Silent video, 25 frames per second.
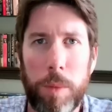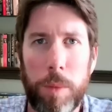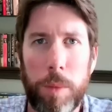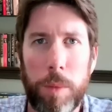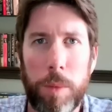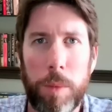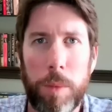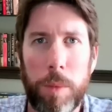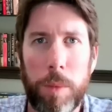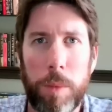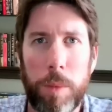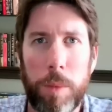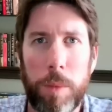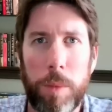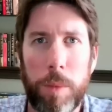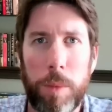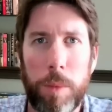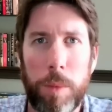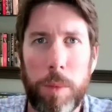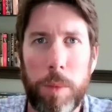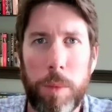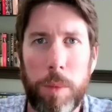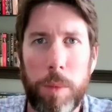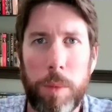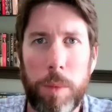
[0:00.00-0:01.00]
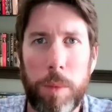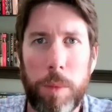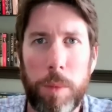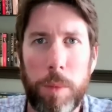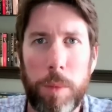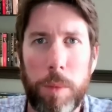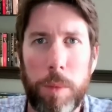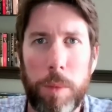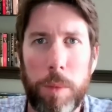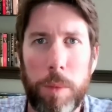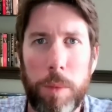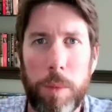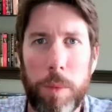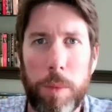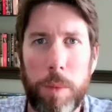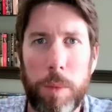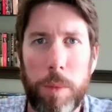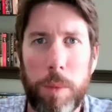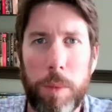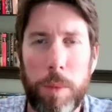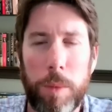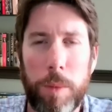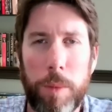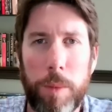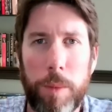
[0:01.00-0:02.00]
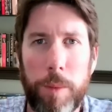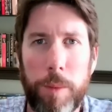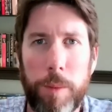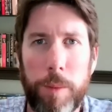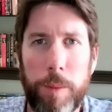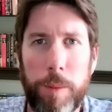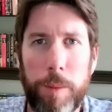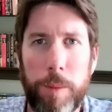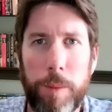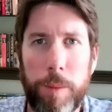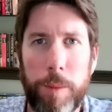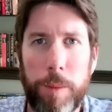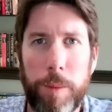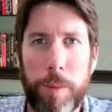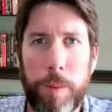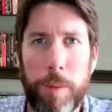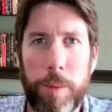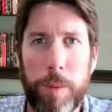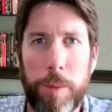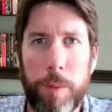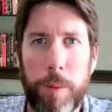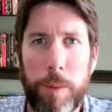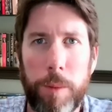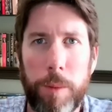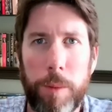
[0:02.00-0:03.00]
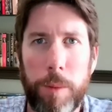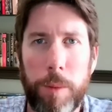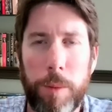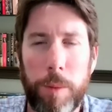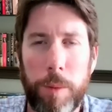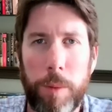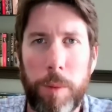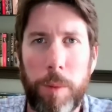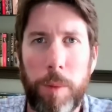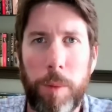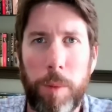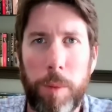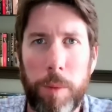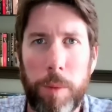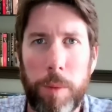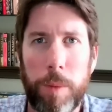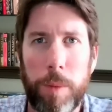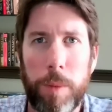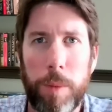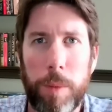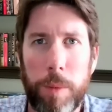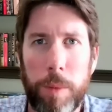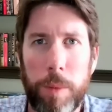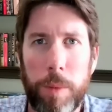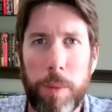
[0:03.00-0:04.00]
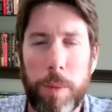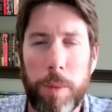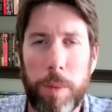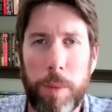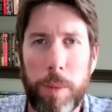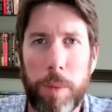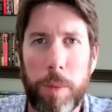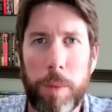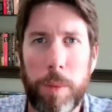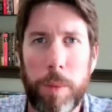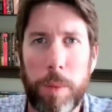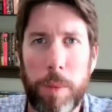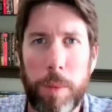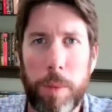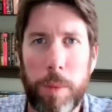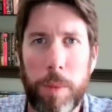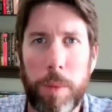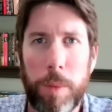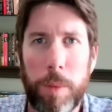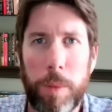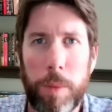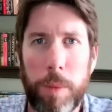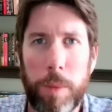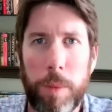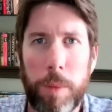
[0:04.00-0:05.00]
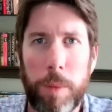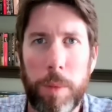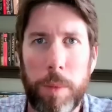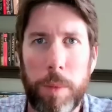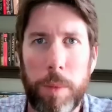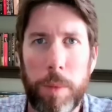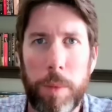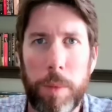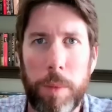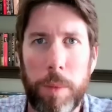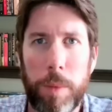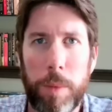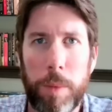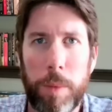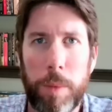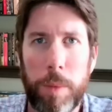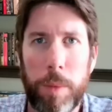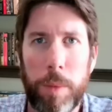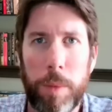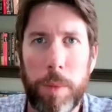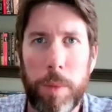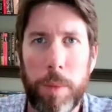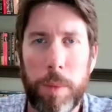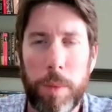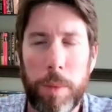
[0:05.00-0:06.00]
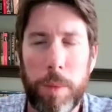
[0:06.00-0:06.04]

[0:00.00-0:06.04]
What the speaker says: No words are spoken by the person on screen.